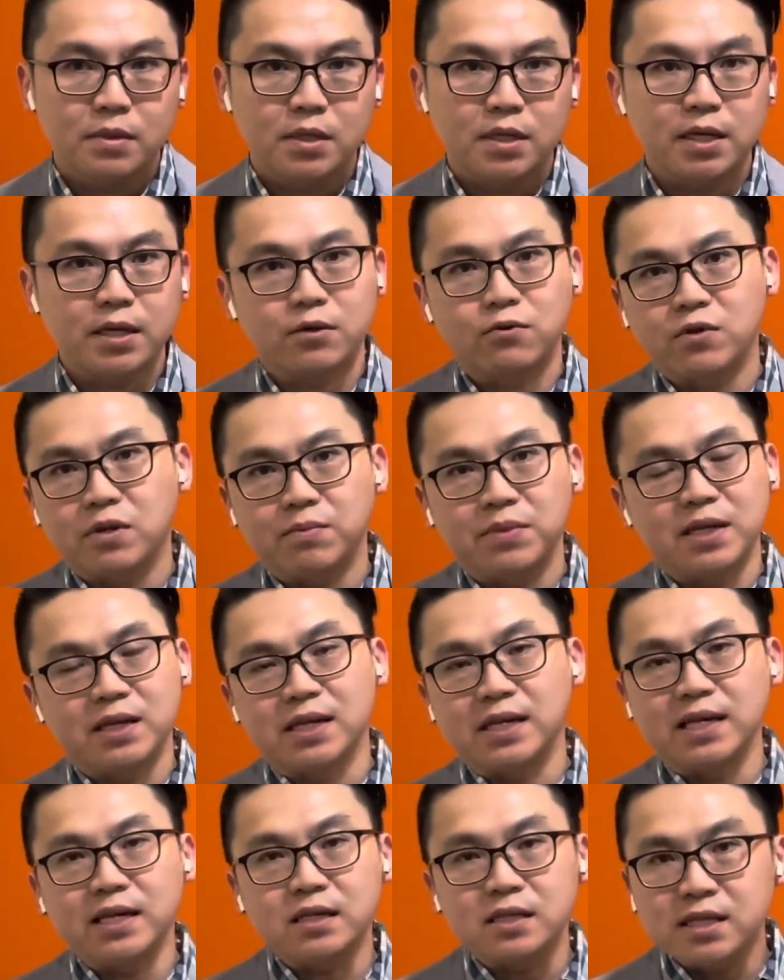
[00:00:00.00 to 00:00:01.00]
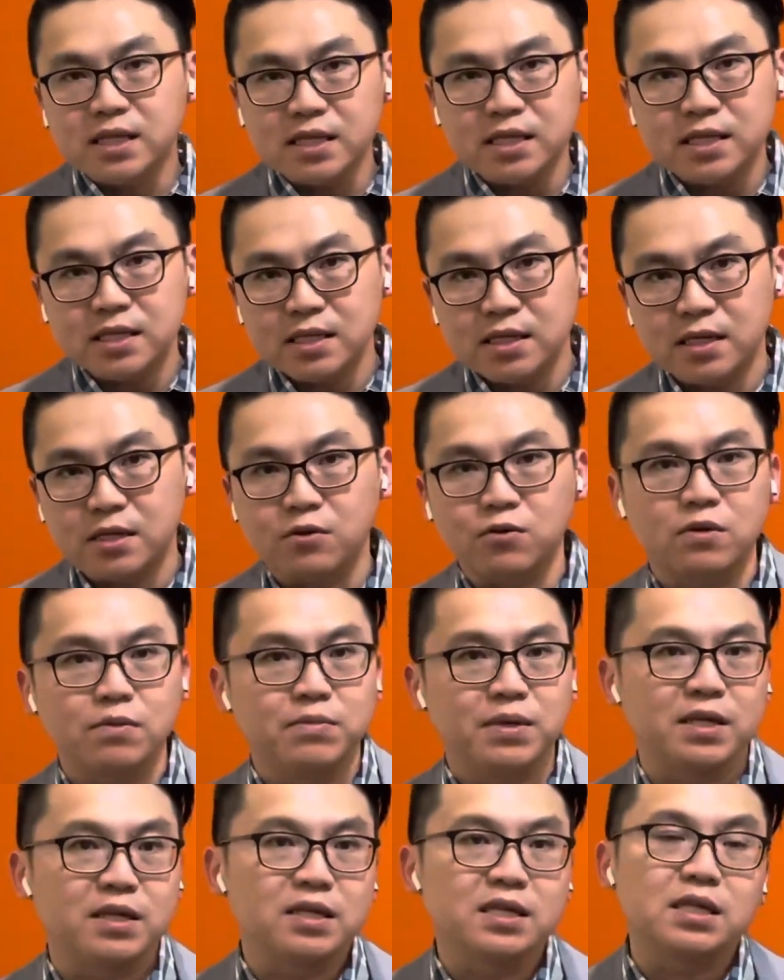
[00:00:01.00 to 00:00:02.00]
It could have been an illness, it could have
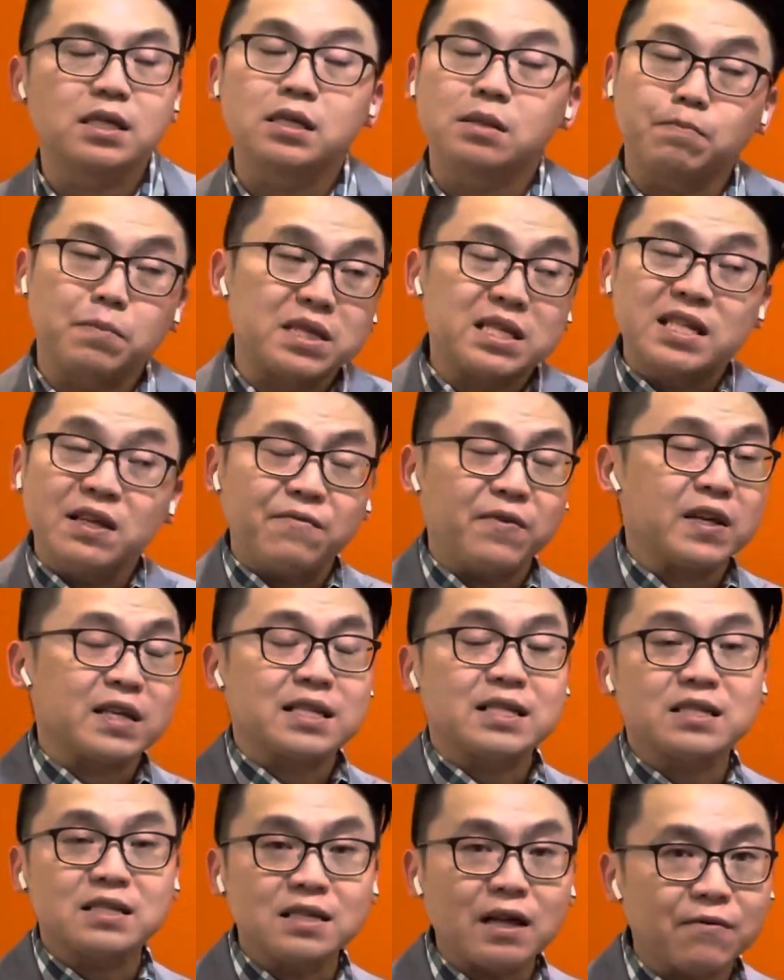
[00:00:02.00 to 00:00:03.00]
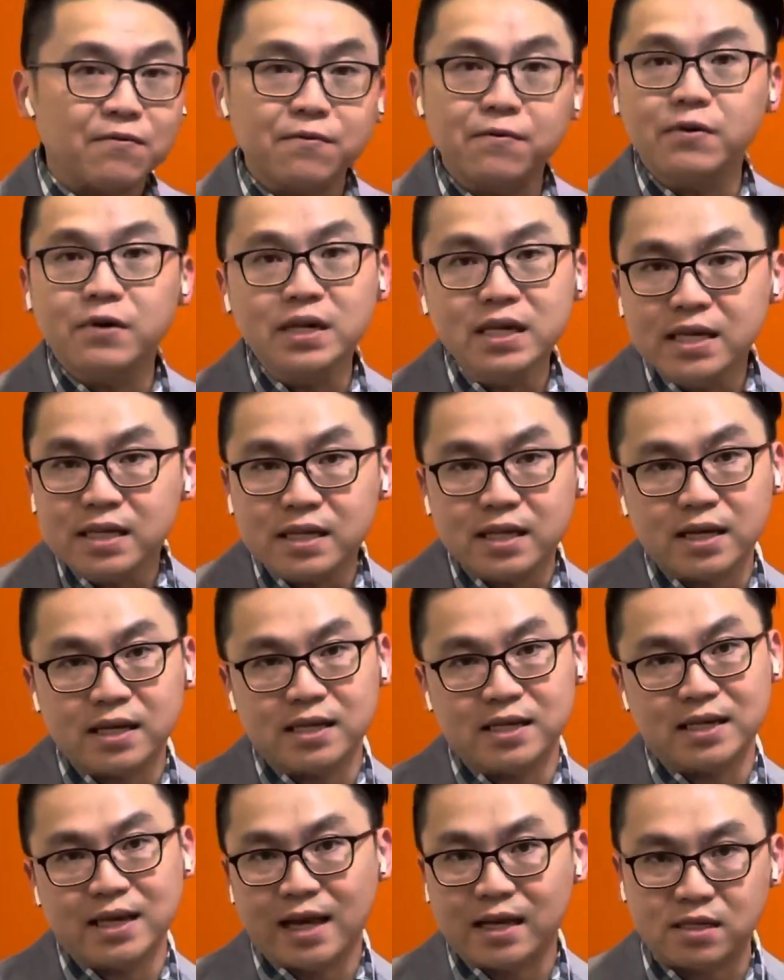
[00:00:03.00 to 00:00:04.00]
been a specific suffering that
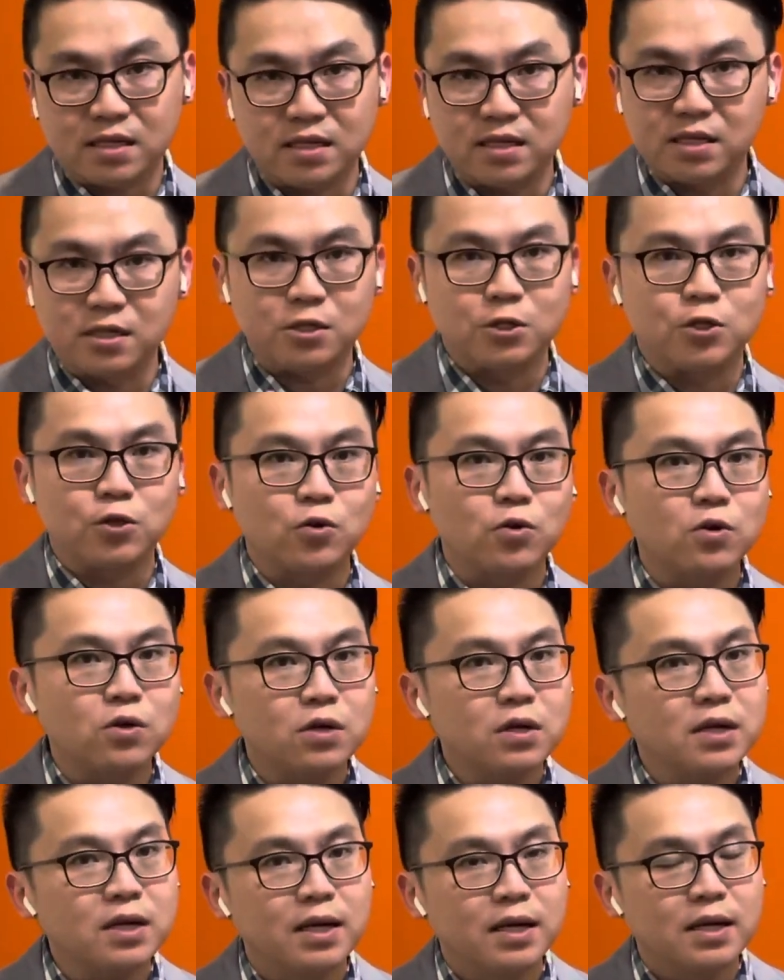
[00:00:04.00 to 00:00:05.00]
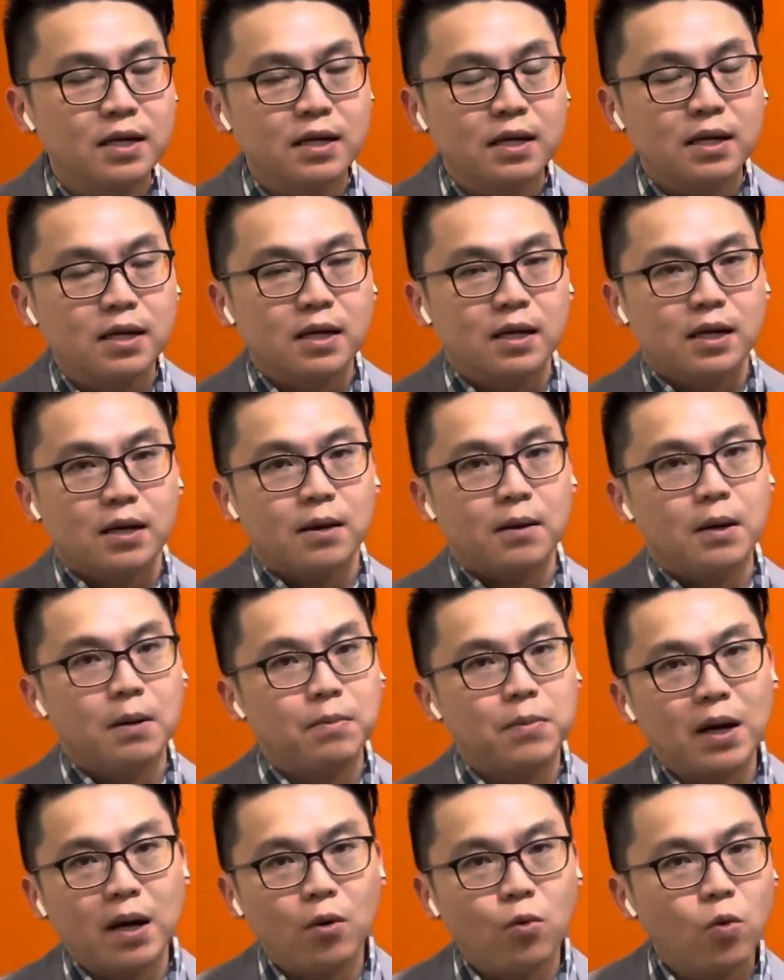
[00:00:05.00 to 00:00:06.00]
he had to endure,
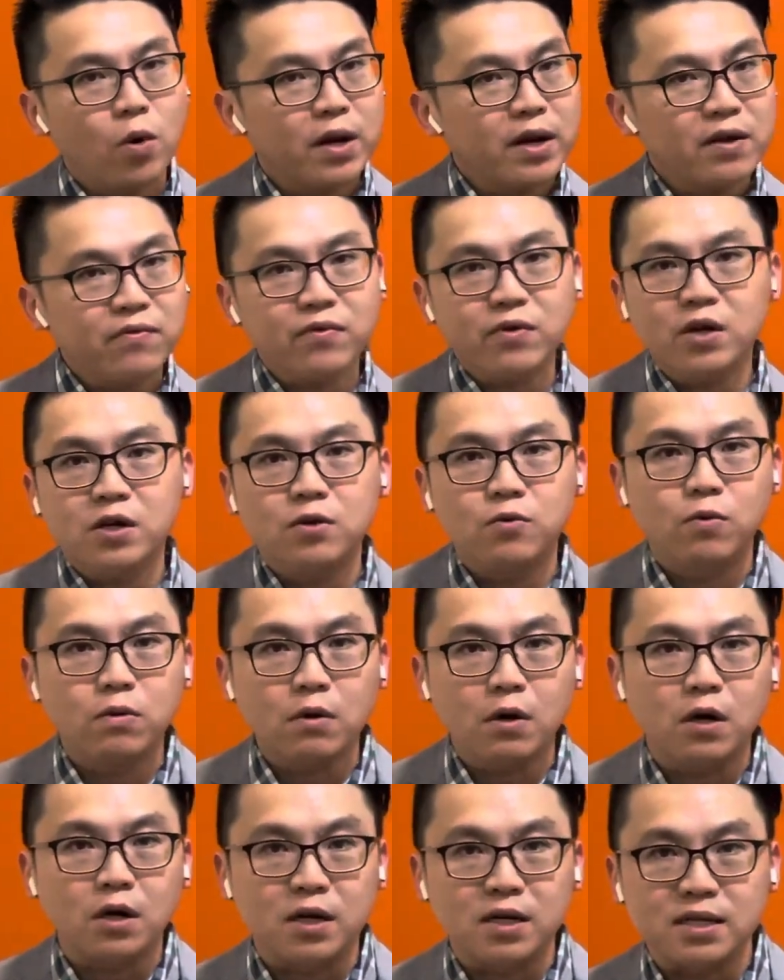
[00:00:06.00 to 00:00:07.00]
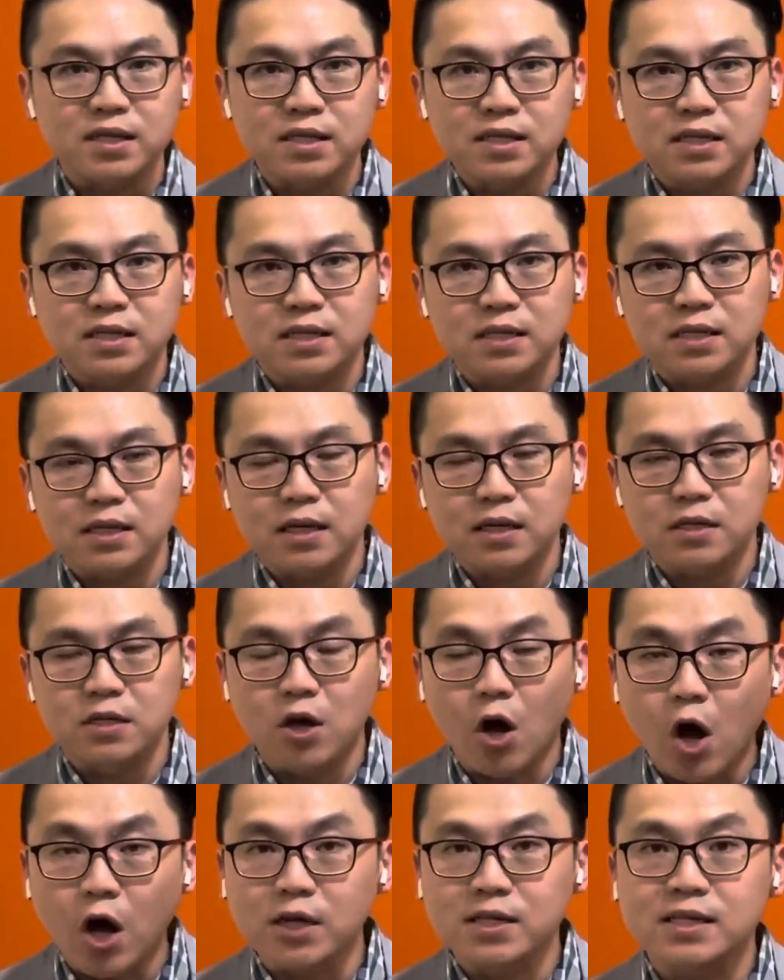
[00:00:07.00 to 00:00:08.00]
but whatever it was,
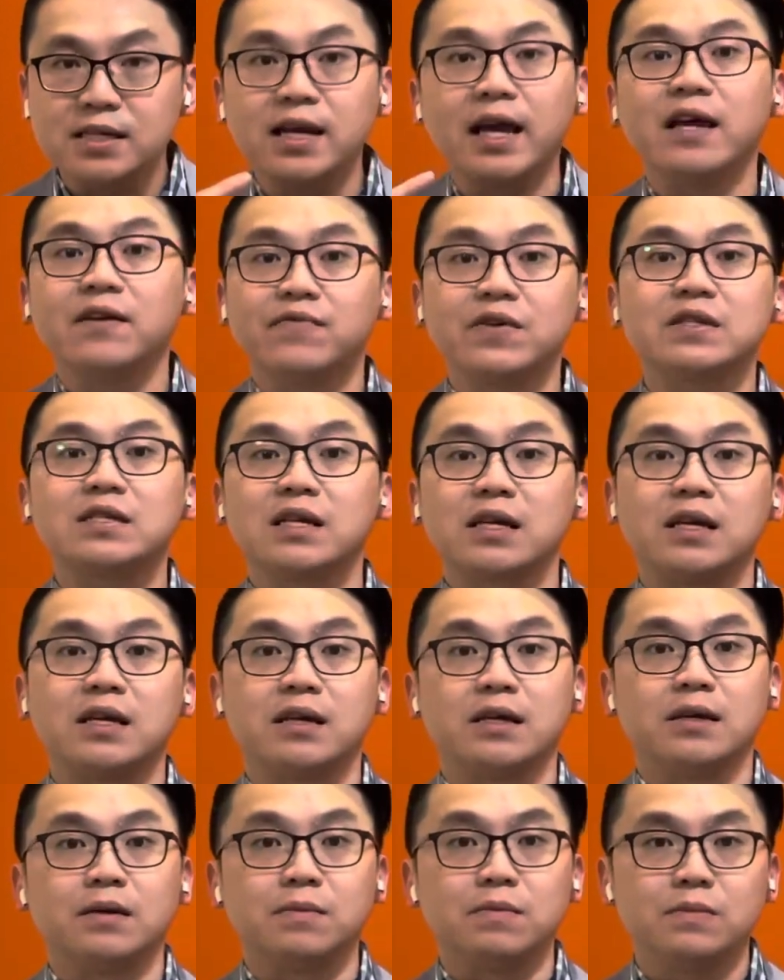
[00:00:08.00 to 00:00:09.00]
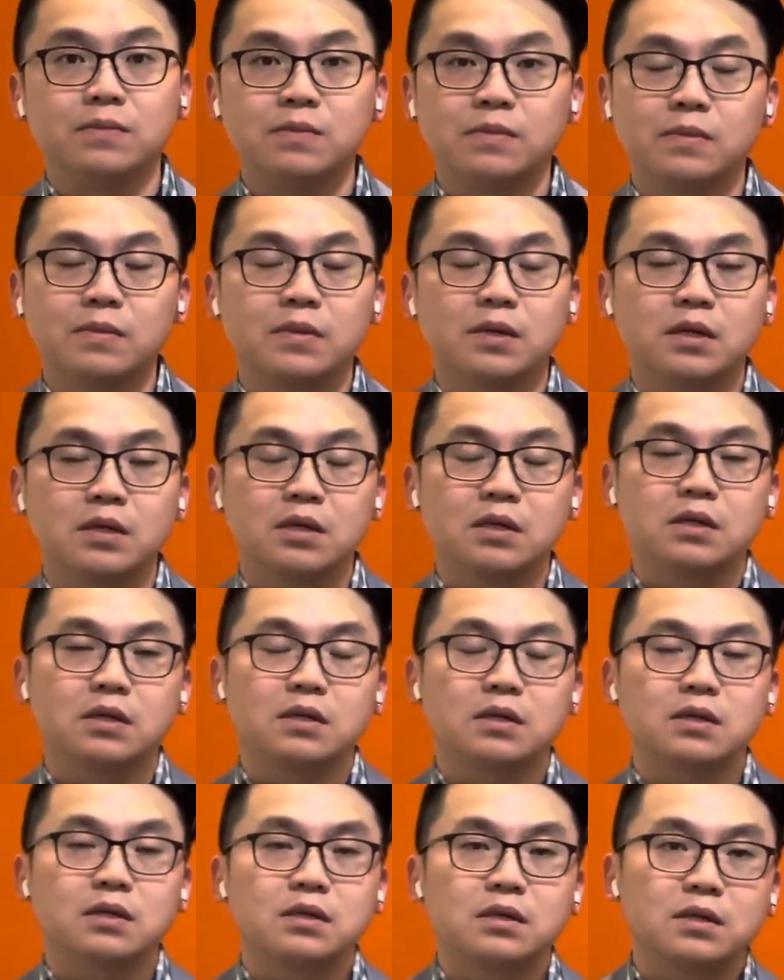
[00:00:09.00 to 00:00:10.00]
God gave it to him
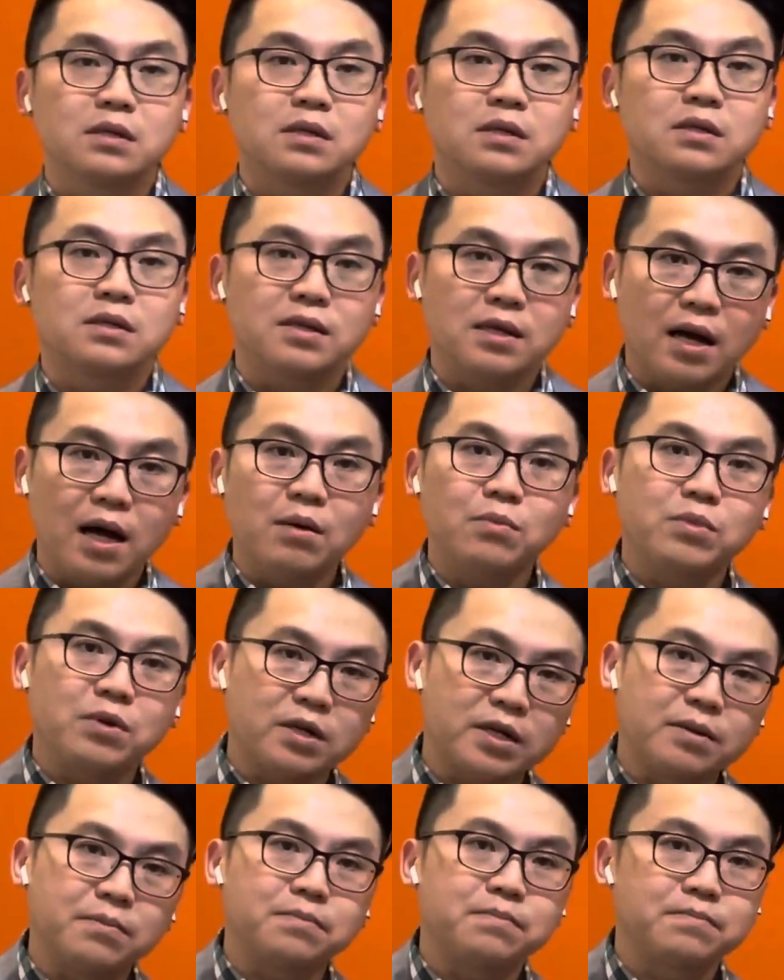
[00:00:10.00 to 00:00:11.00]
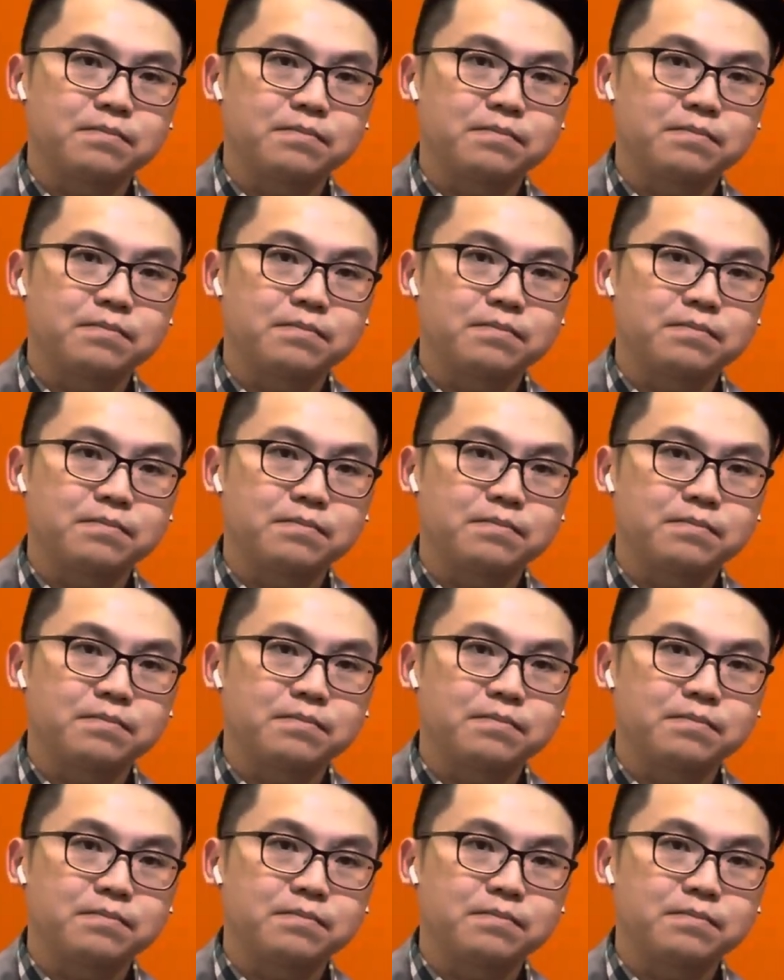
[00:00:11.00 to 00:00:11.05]
to humble him.